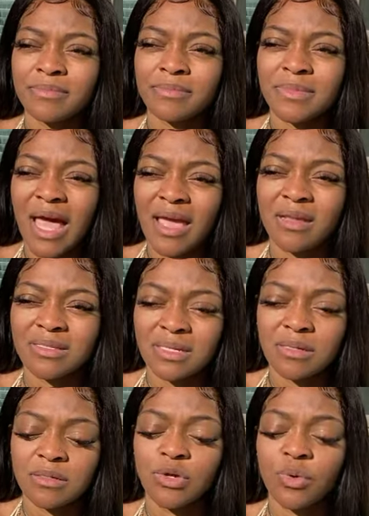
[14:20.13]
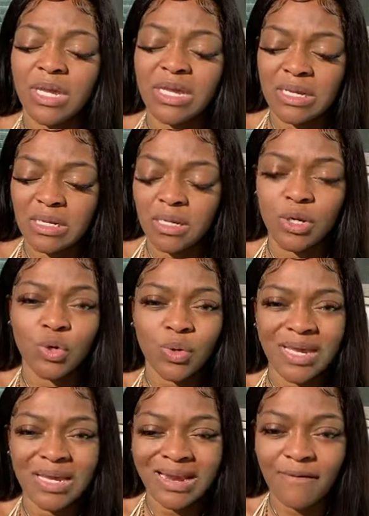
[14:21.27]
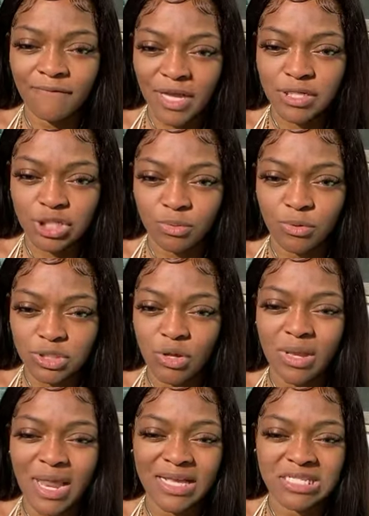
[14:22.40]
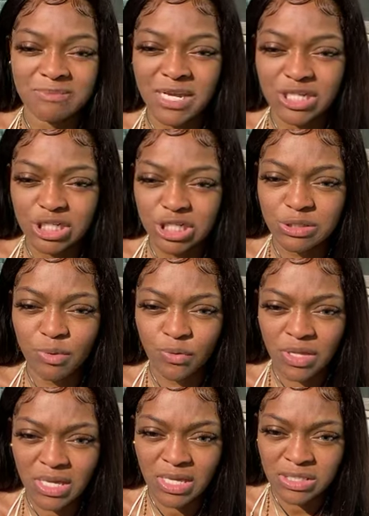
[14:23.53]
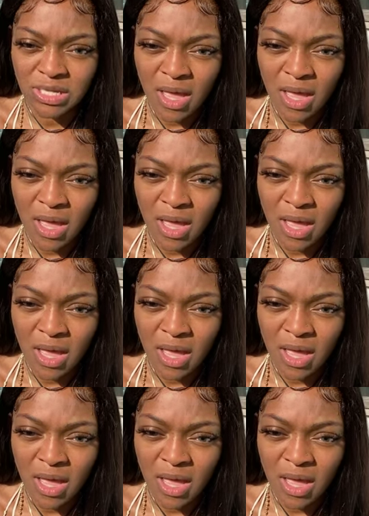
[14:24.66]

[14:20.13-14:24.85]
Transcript: light green vegetables, so like spinach smoothies.